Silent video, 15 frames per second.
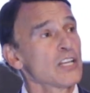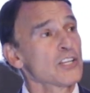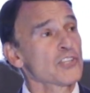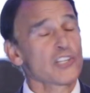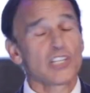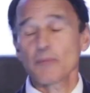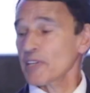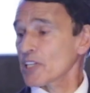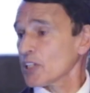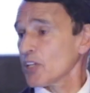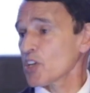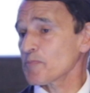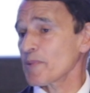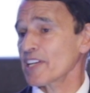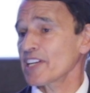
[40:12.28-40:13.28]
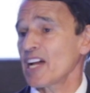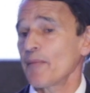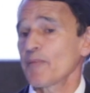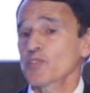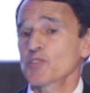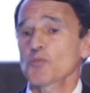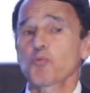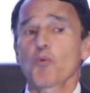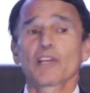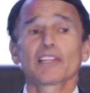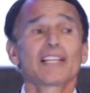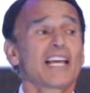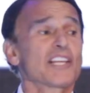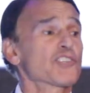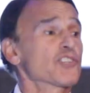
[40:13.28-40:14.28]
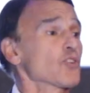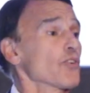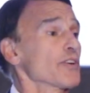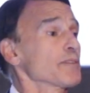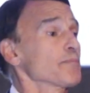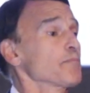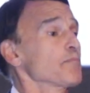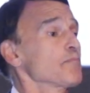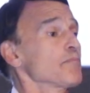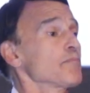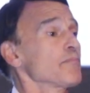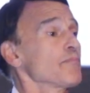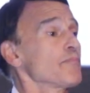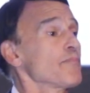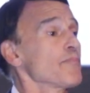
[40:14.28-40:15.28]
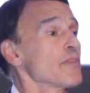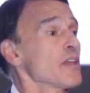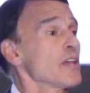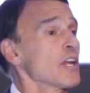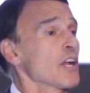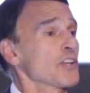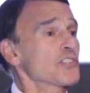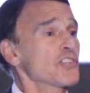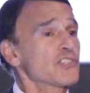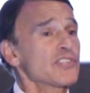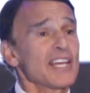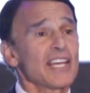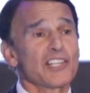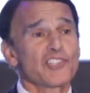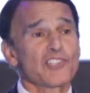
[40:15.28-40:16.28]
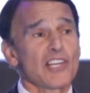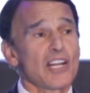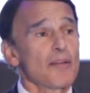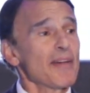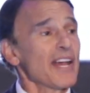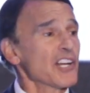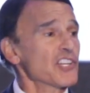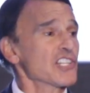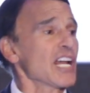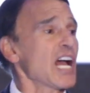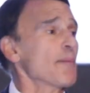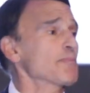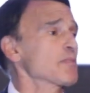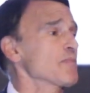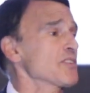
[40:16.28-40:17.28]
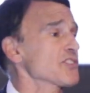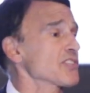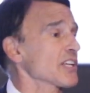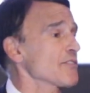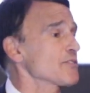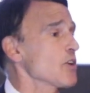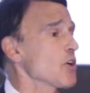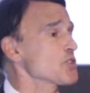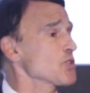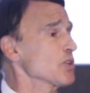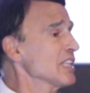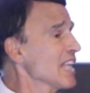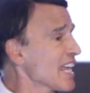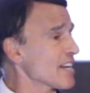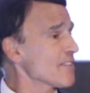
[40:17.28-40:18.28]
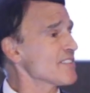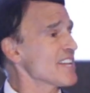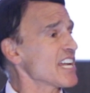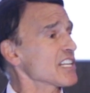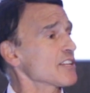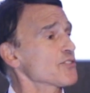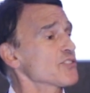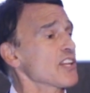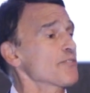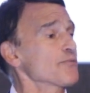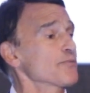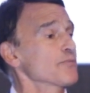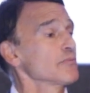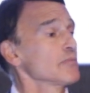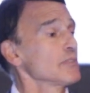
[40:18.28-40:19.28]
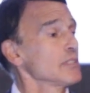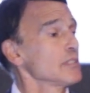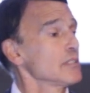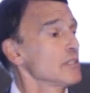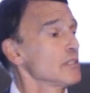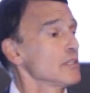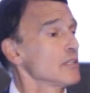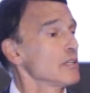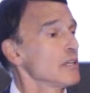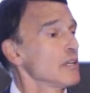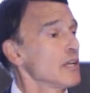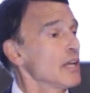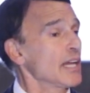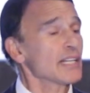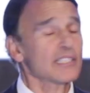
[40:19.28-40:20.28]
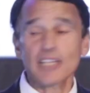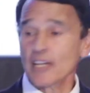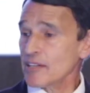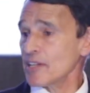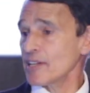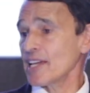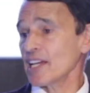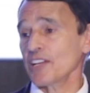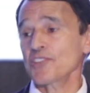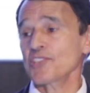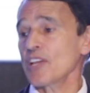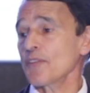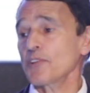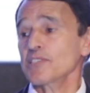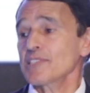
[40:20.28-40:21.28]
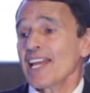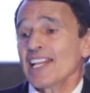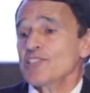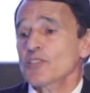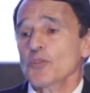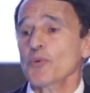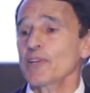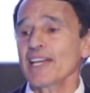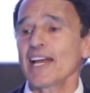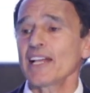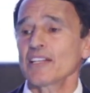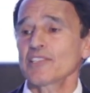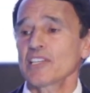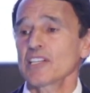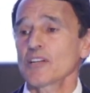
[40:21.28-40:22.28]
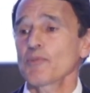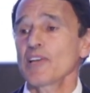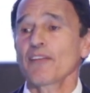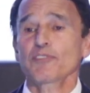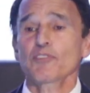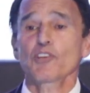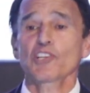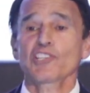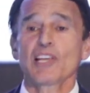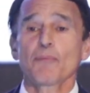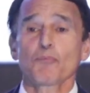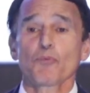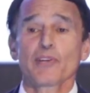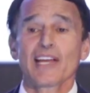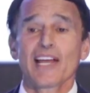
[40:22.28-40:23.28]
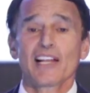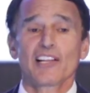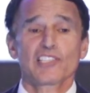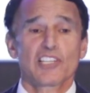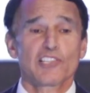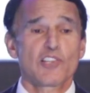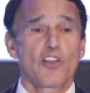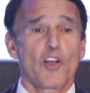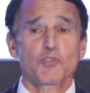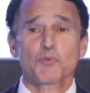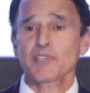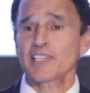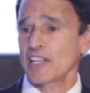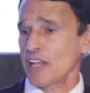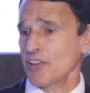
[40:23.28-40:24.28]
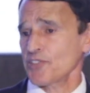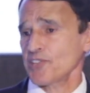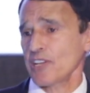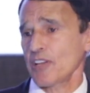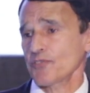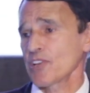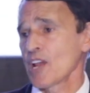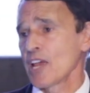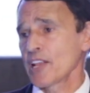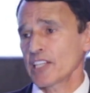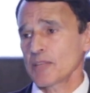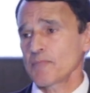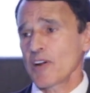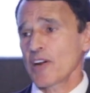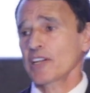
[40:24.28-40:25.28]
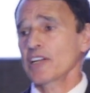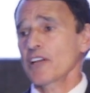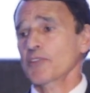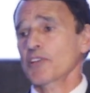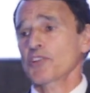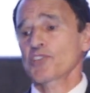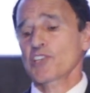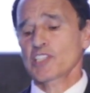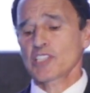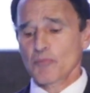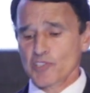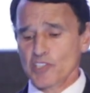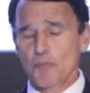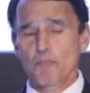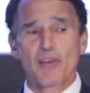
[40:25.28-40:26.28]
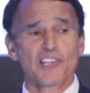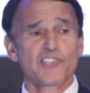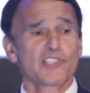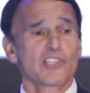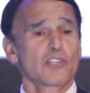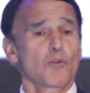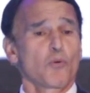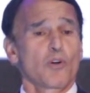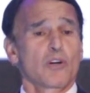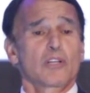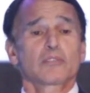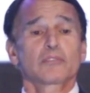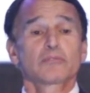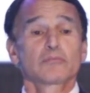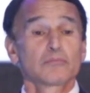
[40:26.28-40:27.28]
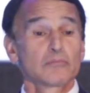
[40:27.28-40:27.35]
So let me close my comments with one last story. Because as Dan said, I'm actually optimistic. I've told you a lot of negative stuff. And I tell you the negative stuff because that's the reality, and we have to accept reality. As long as we tell ourselves that the American healthcare system is the best in the world,